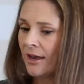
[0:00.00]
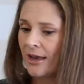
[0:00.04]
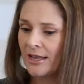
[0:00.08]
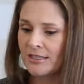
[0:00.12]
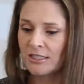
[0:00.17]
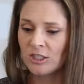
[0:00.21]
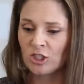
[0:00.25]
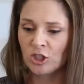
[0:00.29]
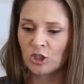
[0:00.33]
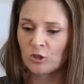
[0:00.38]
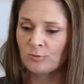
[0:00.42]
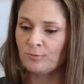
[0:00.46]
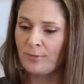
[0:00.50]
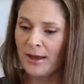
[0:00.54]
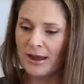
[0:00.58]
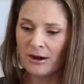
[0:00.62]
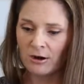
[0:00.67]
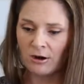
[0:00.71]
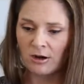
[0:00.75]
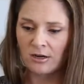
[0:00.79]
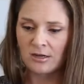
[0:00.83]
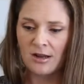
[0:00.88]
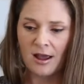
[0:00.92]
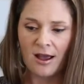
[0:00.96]
it's just
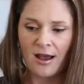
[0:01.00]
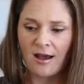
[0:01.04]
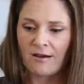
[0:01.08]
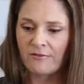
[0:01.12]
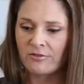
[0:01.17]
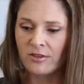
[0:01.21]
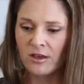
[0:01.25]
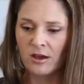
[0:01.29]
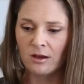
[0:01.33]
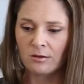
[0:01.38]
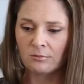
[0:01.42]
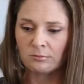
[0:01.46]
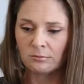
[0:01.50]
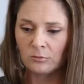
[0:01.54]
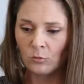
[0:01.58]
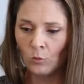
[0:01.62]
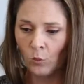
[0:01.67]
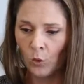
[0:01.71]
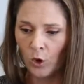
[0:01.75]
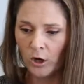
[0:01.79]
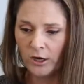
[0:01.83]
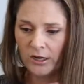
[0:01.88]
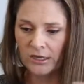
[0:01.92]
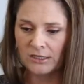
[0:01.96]
better to have them
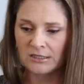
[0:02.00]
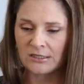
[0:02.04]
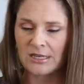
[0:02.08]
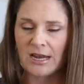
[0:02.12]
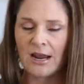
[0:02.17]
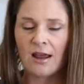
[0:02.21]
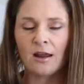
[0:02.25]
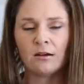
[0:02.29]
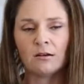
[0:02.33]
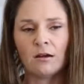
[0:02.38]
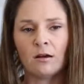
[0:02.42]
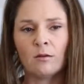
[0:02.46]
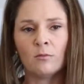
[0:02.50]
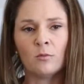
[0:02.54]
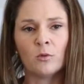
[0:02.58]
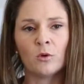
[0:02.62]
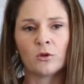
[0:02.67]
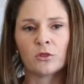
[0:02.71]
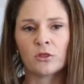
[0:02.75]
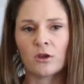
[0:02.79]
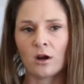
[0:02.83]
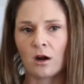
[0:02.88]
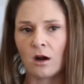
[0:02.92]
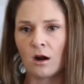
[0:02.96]
work in tandem
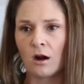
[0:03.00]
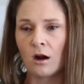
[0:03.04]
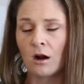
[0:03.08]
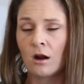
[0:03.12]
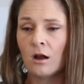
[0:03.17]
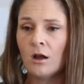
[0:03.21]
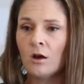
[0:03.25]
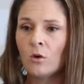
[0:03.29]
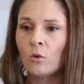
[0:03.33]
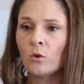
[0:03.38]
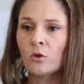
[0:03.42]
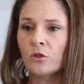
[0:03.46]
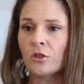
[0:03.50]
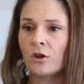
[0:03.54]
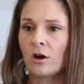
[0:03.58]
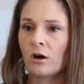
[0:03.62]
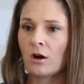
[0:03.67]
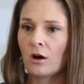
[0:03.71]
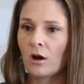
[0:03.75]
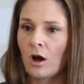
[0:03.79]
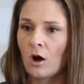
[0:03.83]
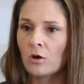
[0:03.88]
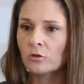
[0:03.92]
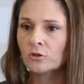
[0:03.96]
with their
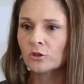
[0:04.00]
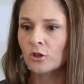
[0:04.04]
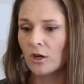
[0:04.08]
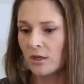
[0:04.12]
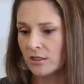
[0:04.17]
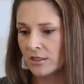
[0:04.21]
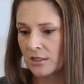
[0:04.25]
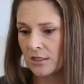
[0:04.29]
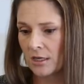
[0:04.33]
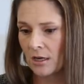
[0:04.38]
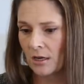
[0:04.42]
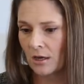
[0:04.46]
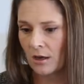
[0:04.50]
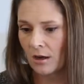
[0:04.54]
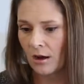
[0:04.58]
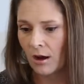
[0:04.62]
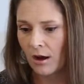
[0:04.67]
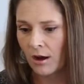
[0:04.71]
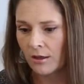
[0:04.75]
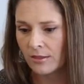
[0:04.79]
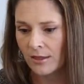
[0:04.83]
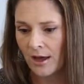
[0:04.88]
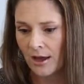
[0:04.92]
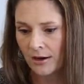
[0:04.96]
co-trustee
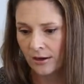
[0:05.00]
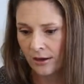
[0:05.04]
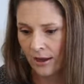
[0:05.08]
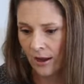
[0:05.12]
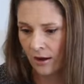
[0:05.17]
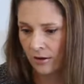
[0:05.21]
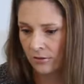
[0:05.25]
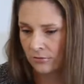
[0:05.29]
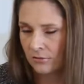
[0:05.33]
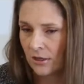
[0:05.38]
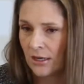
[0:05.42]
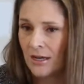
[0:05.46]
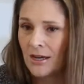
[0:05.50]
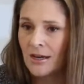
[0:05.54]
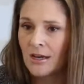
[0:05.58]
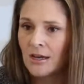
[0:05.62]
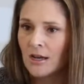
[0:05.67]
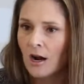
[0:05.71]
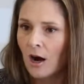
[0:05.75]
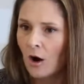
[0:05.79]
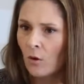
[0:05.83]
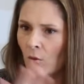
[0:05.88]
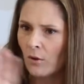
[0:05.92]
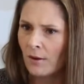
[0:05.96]
on that account.
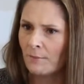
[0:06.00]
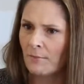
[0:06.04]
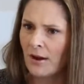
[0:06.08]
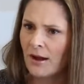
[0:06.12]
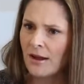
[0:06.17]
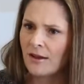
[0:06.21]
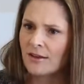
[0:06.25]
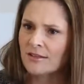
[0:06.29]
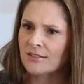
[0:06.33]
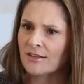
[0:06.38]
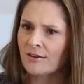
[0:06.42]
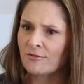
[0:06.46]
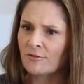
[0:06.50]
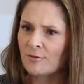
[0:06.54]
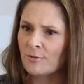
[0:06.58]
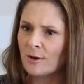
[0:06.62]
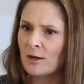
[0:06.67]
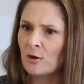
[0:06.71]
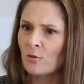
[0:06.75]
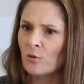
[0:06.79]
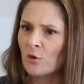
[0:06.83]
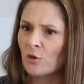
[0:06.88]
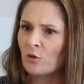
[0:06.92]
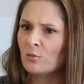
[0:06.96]
Is
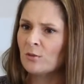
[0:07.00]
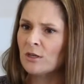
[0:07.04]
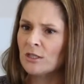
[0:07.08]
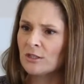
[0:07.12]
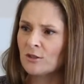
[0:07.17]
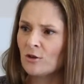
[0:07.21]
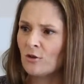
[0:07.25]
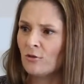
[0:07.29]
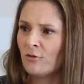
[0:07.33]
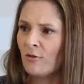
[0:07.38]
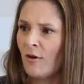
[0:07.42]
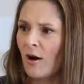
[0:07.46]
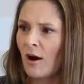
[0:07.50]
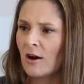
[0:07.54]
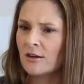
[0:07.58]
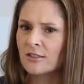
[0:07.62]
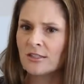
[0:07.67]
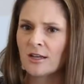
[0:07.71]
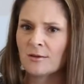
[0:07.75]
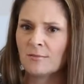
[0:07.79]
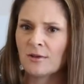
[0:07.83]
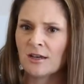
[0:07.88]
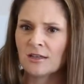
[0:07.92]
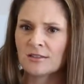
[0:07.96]
everybody with me so far? Does
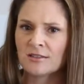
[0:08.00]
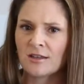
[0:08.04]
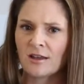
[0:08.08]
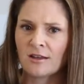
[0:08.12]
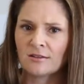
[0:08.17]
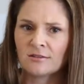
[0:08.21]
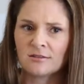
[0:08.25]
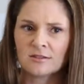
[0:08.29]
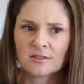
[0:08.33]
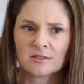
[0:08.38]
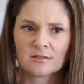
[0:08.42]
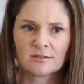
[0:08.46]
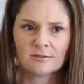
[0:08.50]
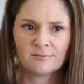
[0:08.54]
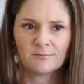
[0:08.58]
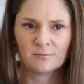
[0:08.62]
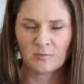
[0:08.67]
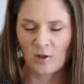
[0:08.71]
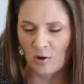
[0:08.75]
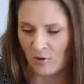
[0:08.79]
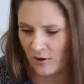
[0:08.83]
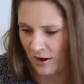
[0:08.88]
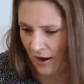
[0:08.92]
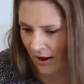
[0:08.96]
that make sense?
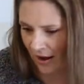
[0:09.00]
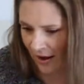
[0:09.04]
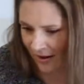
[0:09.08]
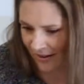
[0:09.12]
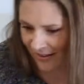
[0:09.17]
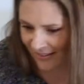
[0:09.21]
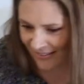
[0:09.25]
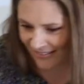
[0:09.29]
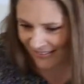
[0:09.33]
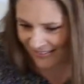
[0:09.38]
Okay.